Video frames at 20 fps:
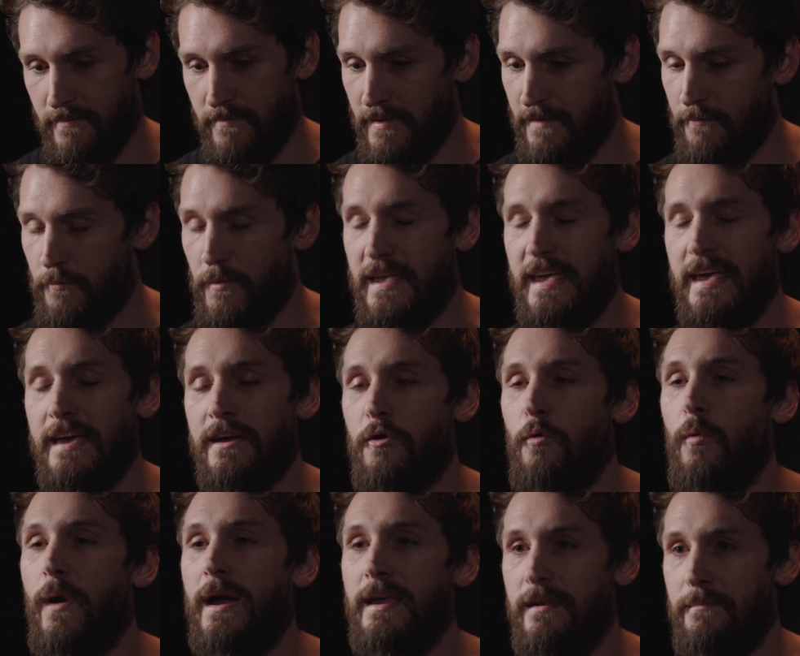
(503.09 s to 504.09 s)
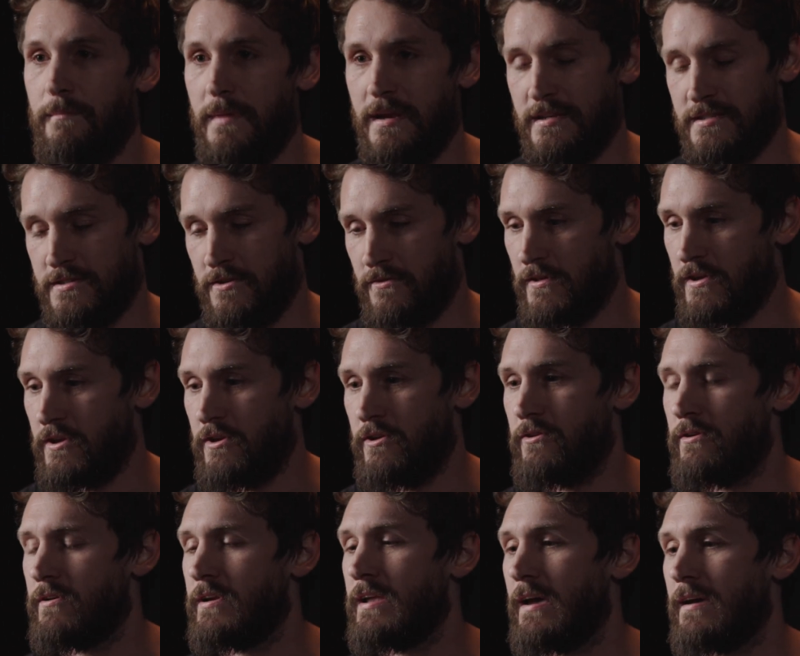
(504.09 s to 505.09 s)
if we can't quite administer the
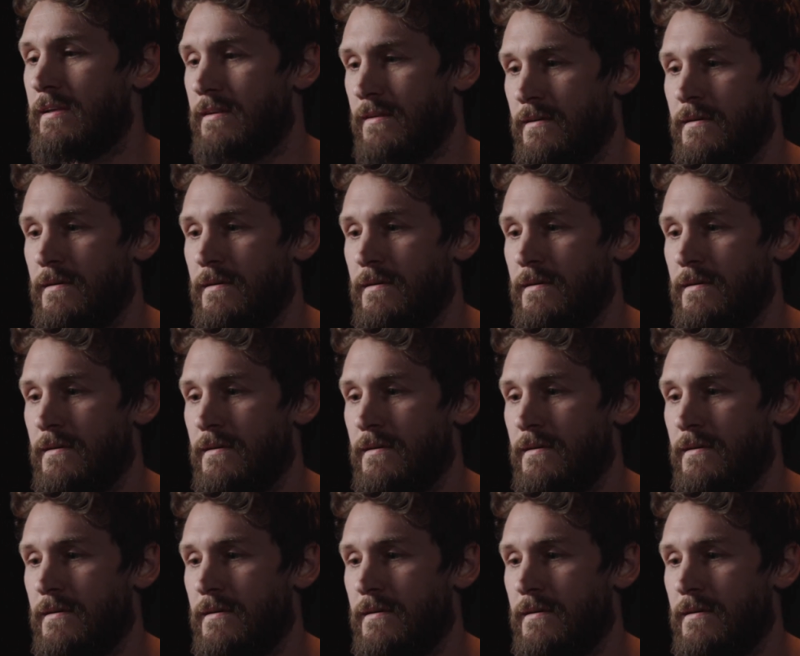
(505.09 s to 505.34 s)
cure yet.